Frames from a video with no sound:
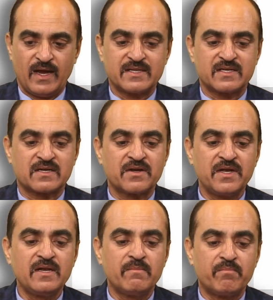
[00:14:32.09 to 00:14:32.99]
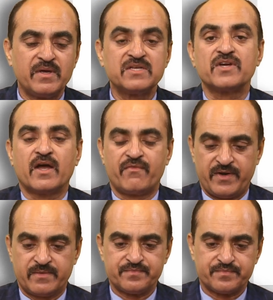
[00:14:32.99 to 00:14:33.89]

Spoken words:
and the green peach aphid.